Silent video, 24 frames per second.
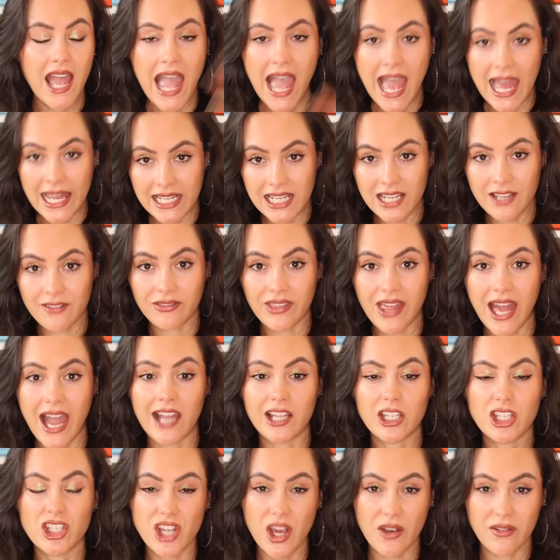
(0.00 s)
any of
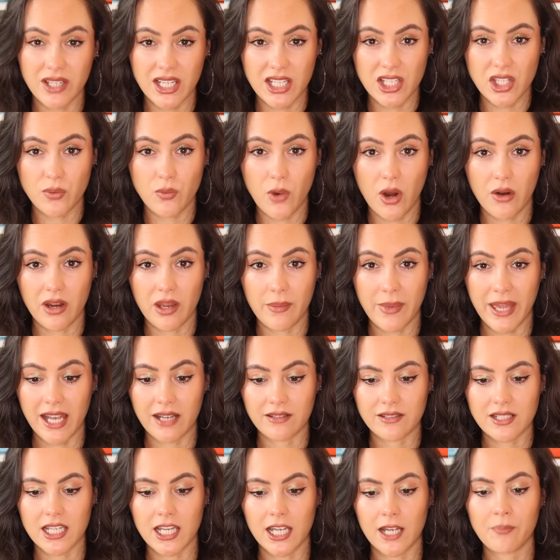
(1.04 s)
that. You don't need to worry
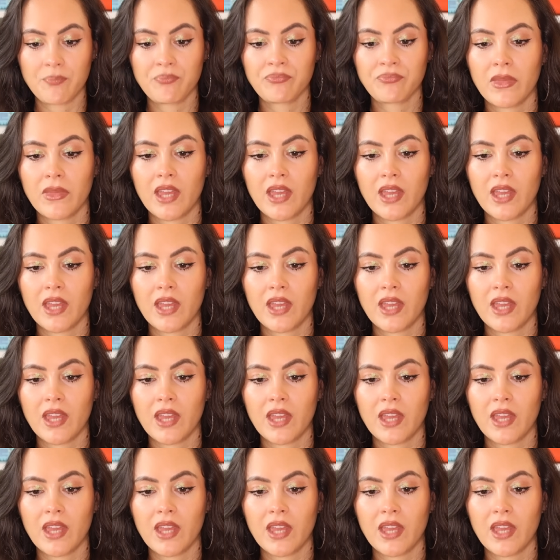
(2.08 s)
about it.